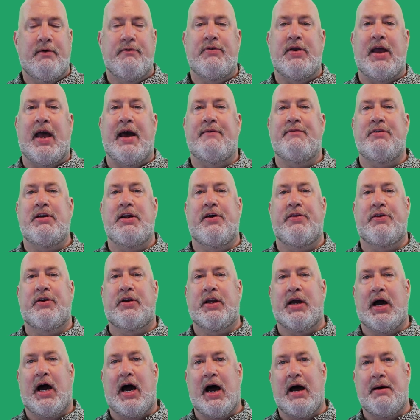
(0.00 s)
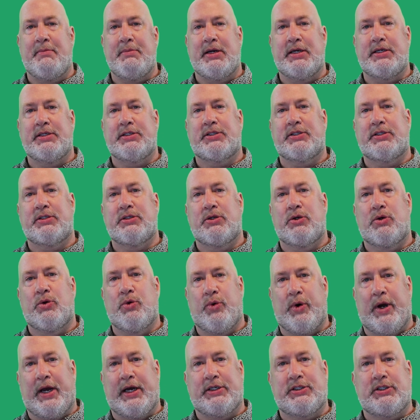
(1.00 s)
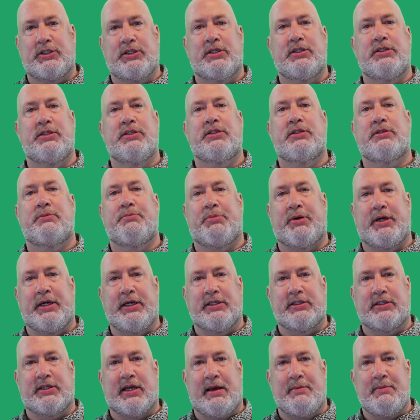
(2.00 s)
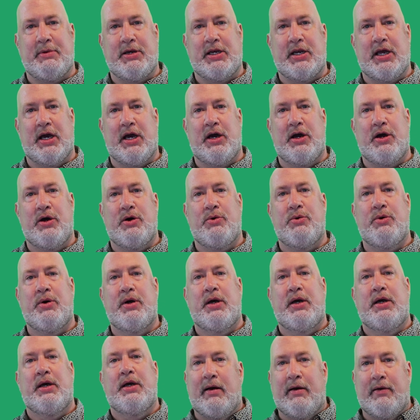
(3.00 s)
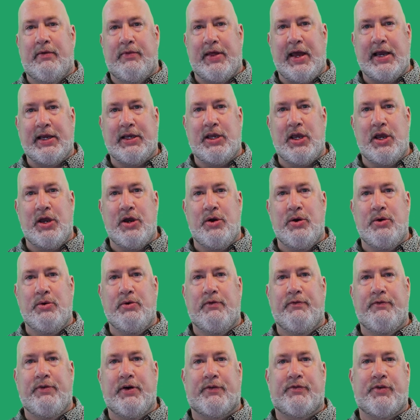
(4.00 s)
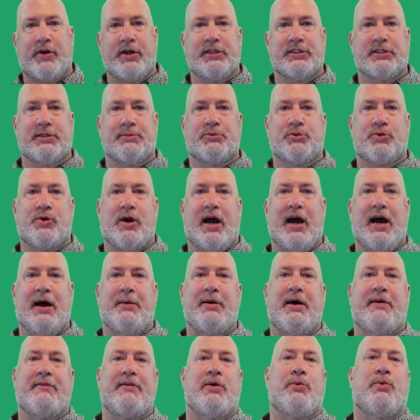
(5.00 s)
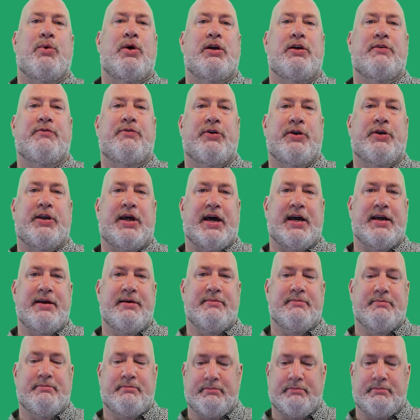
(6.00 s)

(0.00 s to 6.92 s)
If you have any other comments, questions, please let me know. Thank you. Feel free to subscribe. Have a wonderful day.